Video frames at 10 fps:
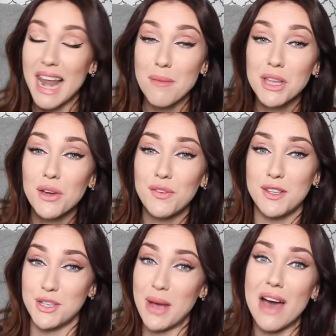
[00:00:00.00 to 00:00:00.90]
Let me know if
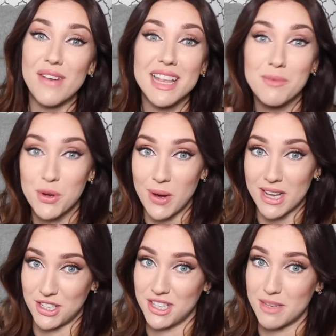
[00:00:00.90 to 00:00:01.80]
you do have any more
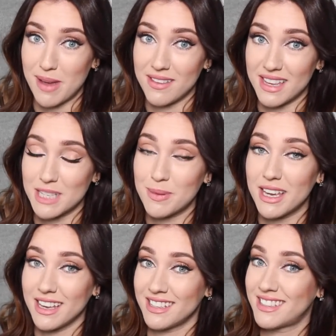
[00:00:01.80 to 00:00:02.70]
questions about this,
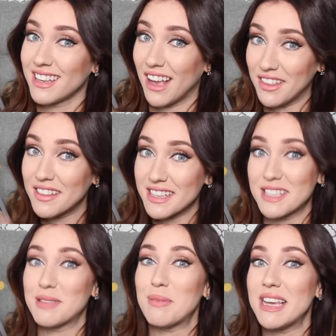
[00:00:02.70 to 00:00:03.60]
because I think this
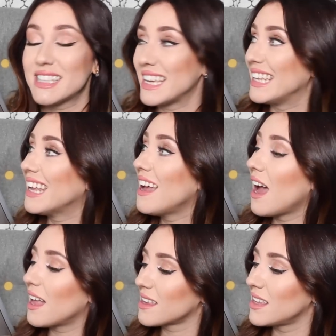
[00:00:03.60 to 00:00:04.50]
is amazing
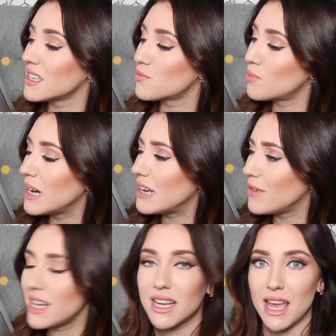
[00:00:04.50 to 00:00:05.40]
and I think it's really,
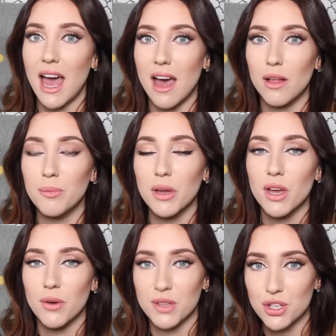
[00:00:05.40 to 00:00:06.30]
really gonna help
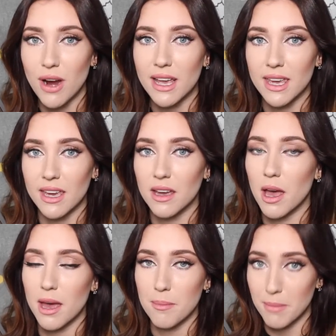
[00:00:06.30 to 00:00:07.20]
with tracking
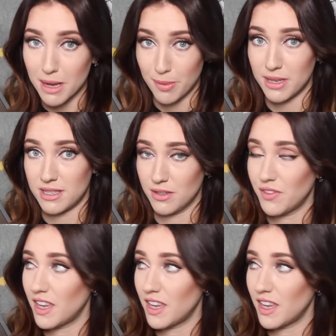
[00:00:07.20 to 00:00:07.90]
my personal